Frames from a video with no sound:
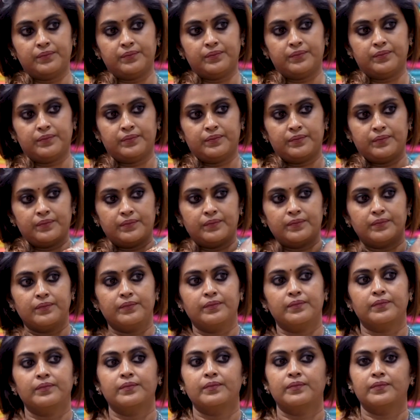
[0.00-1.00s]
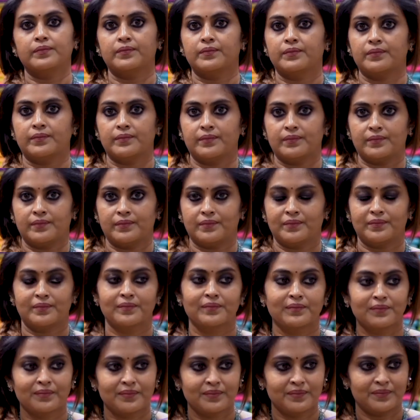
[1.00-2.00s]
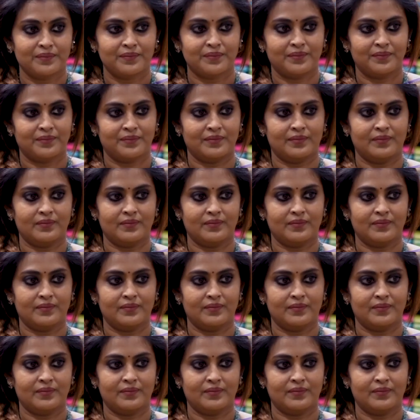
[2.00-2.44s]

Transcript: [no speech]